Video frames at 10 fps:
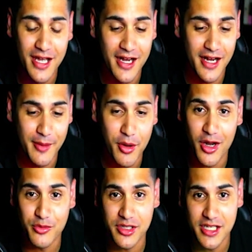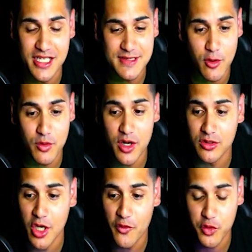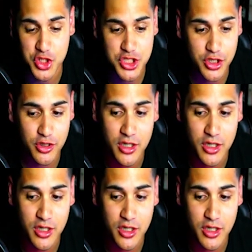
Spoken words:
upon release, but we don't know for sure.